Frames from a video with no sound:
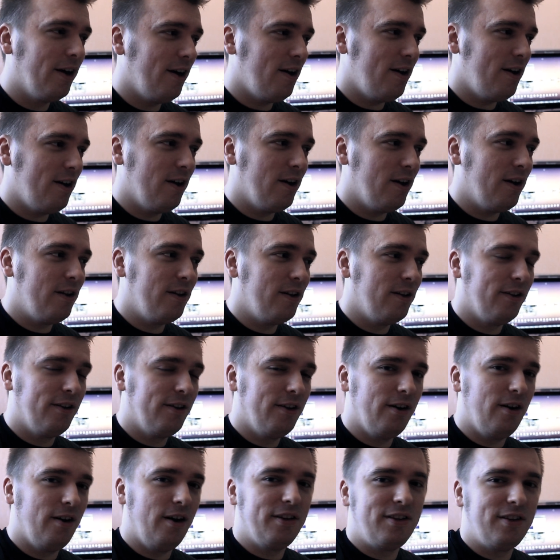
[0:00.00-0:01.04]
and
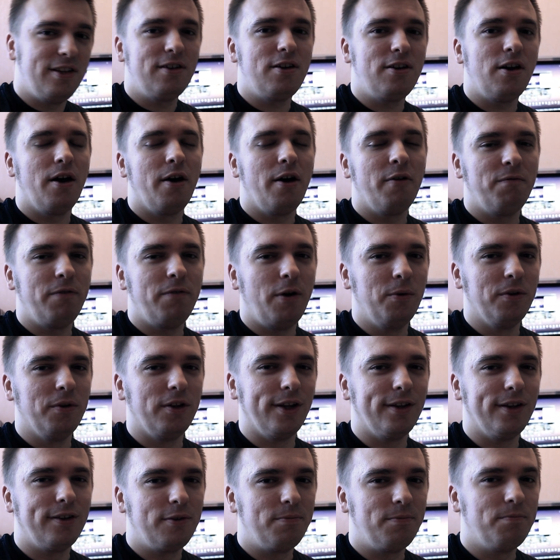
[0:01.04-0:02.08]
I think I have found
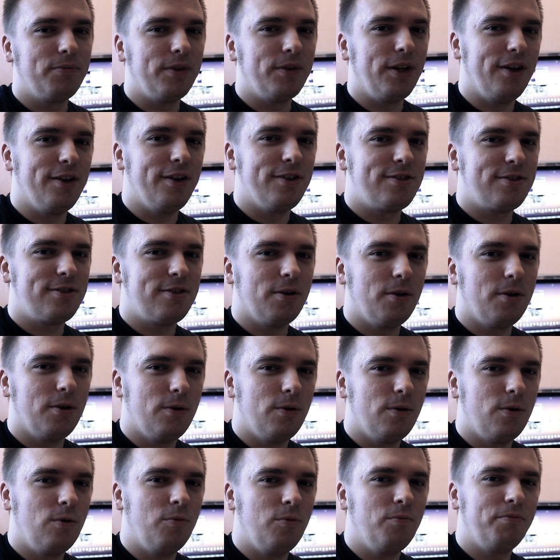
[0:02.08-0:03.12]
it.
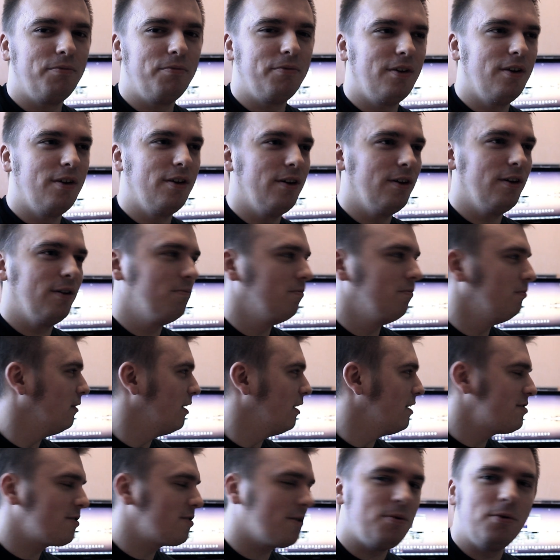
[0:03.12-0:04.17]
So uh,
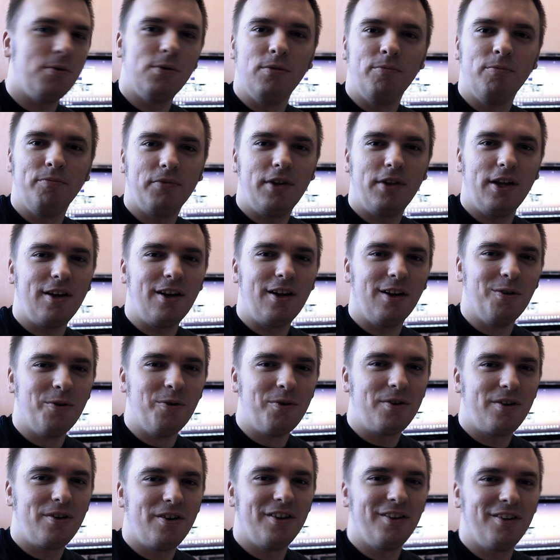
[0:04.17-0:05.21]
let's go take a
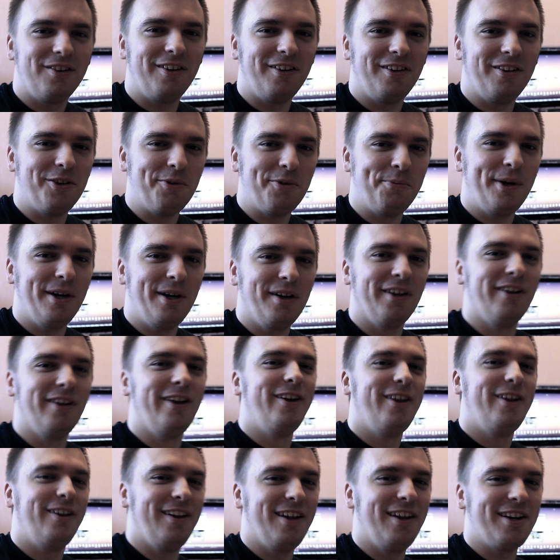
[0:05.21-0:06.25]
look into my
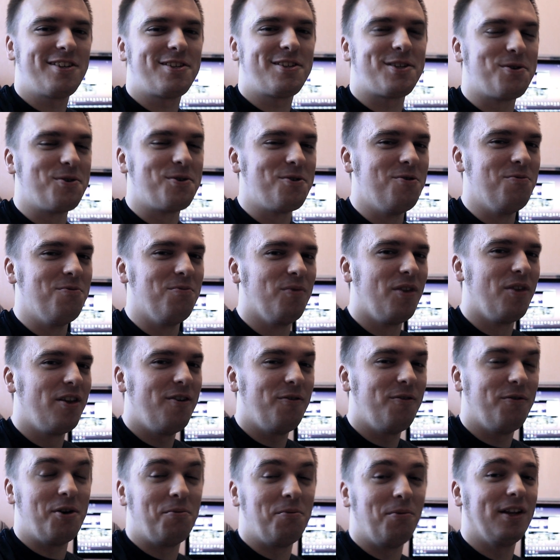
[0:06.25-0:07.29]
next room
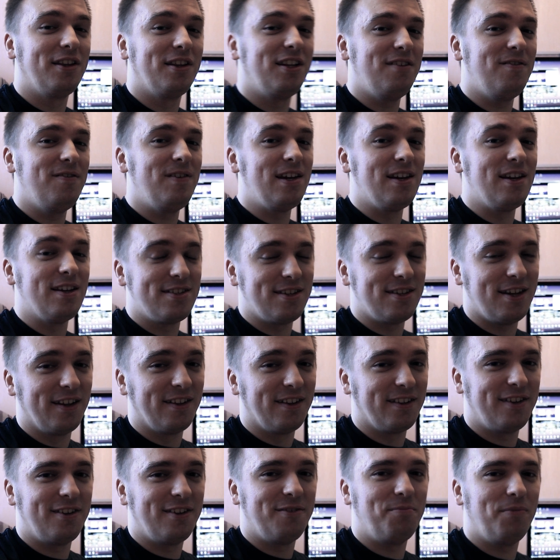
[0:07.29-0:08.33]
where my TV is
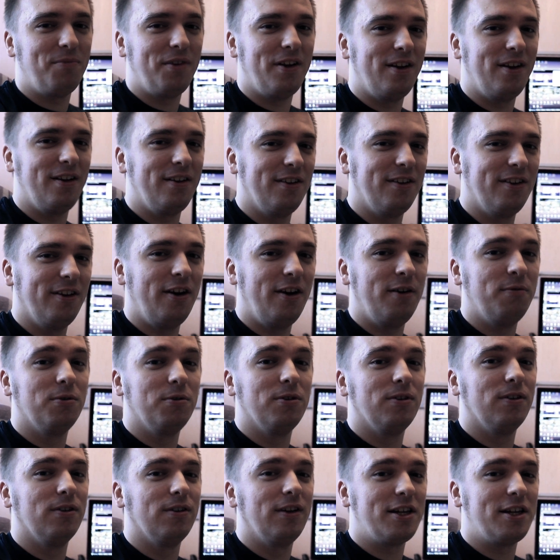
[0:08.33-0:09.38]
at and I
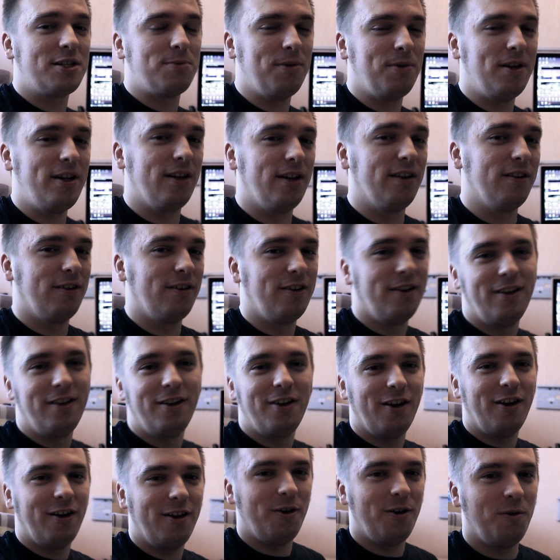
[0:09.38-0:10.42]
will explain
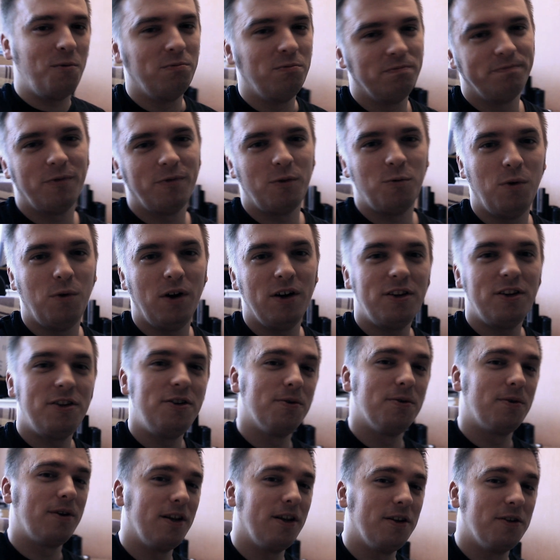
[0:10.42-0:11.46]
uh, what you
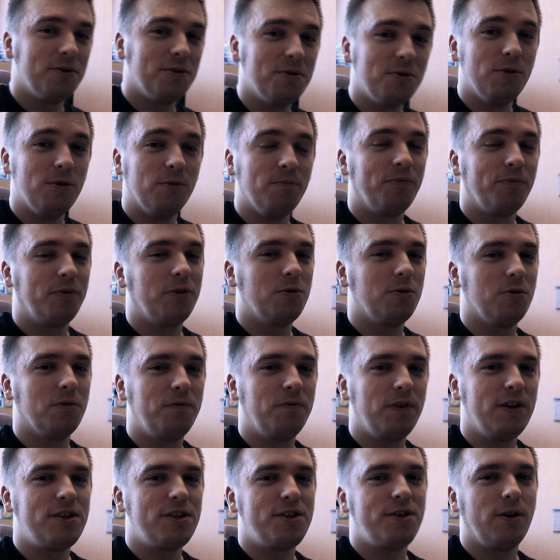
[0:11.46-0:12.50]
can do to
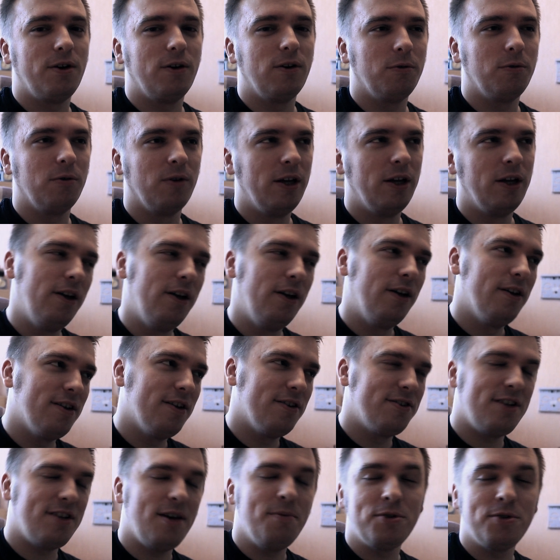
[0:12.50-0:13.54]
fix your
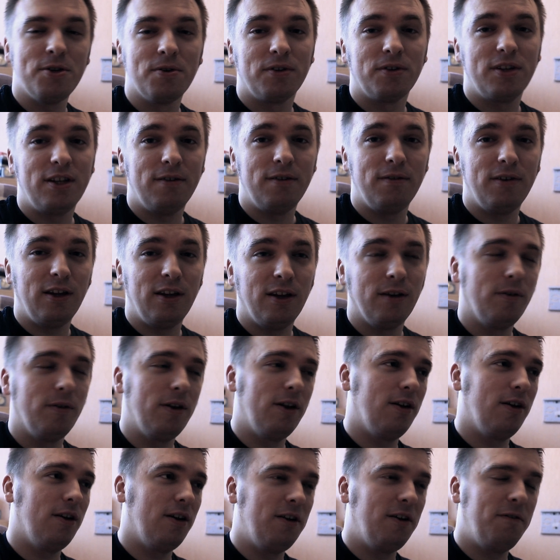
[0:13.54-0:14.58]
Samsung TV
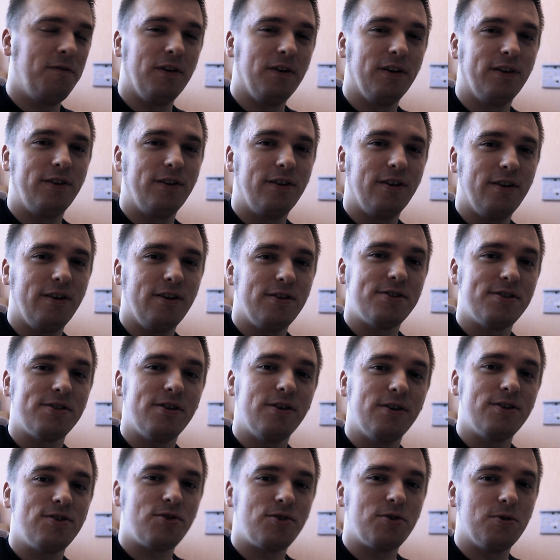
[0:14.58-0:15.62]
uh, if it uh,
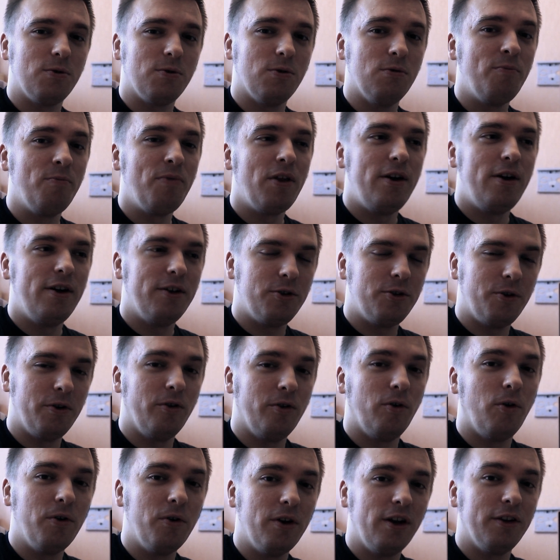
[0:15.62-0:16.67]
starts to turn
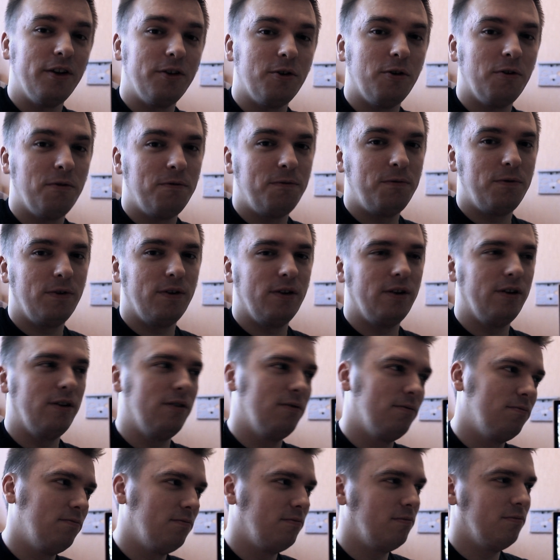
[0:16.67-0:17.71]
on and off uh,
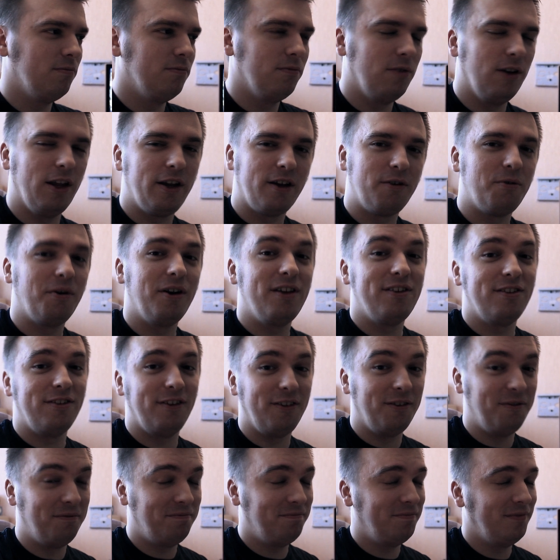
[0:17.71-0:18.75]
like crazy.
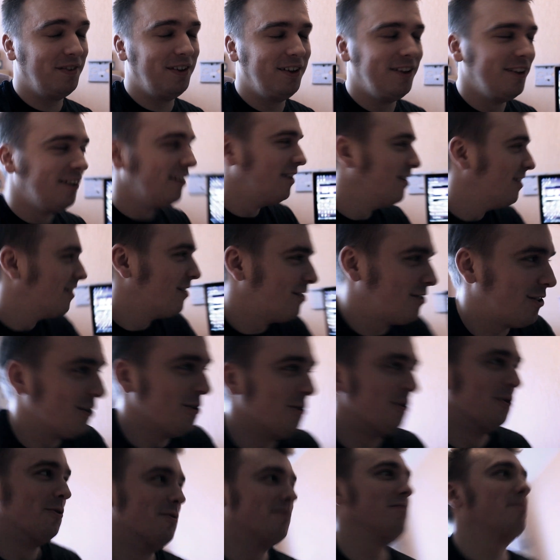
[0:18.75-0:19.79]

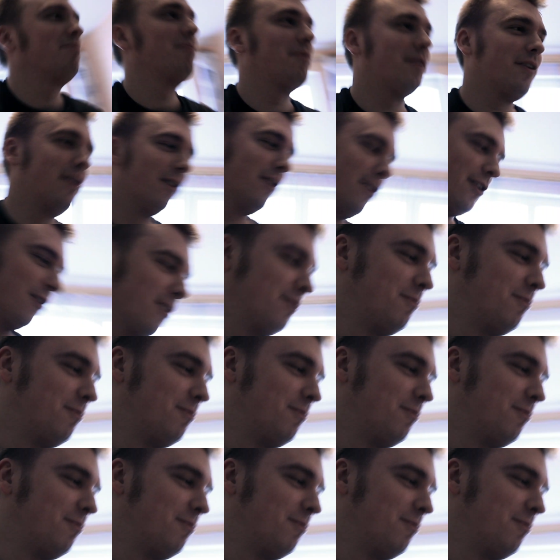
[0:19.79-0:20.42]
So uh,